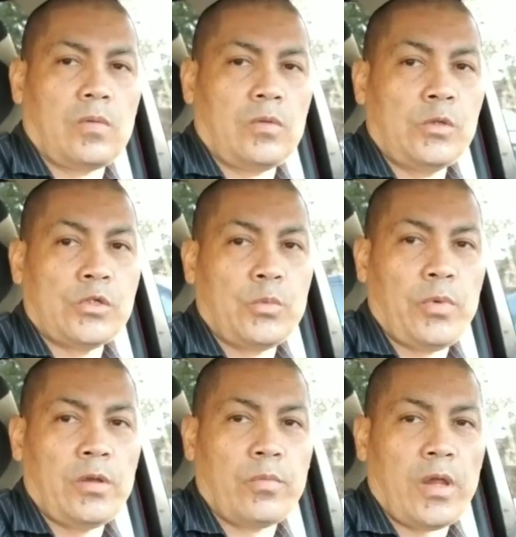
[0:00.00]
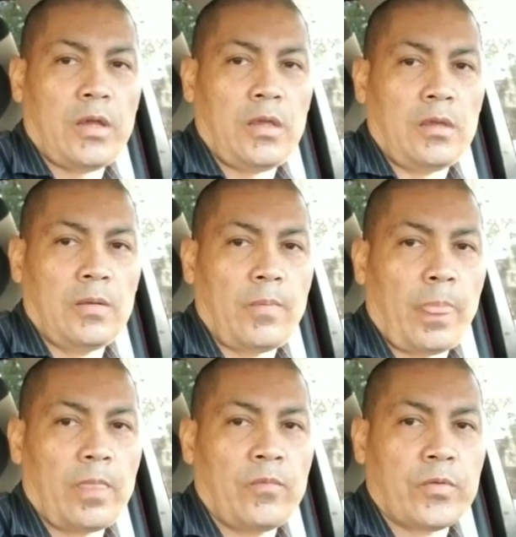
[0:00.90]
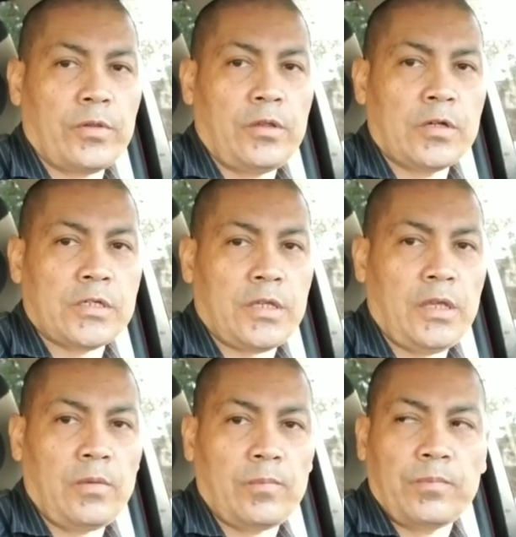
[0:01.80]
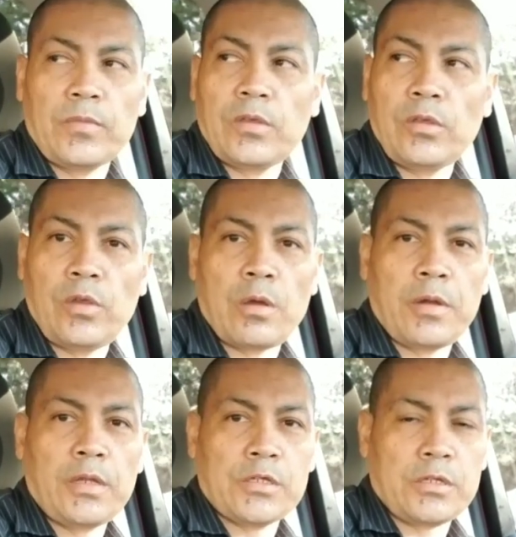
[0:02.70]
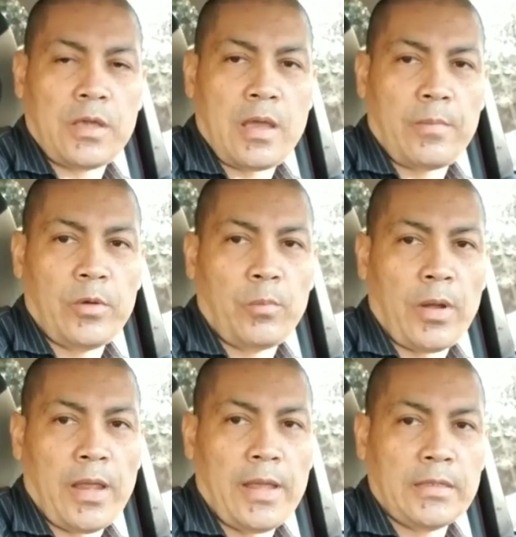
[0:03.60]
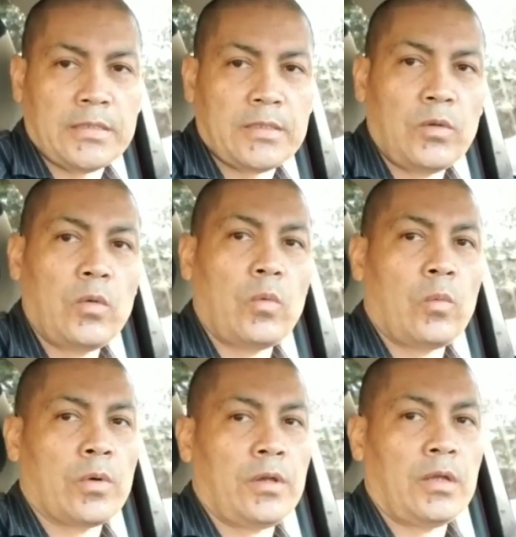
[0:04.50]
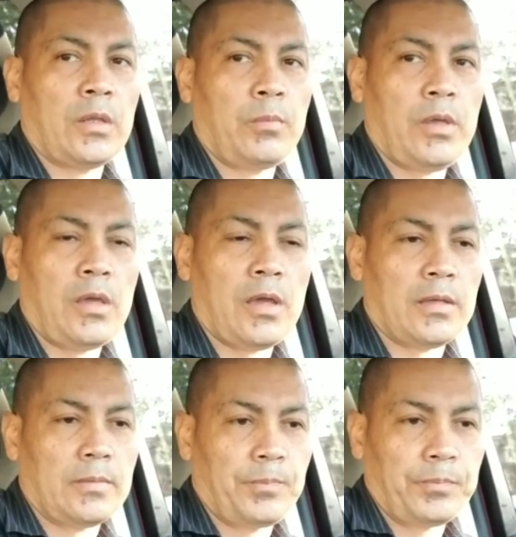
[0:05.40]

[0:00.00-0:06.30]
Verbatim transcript: You should be ready for New Year's Eve. You already should have your plans where you're gonna be at.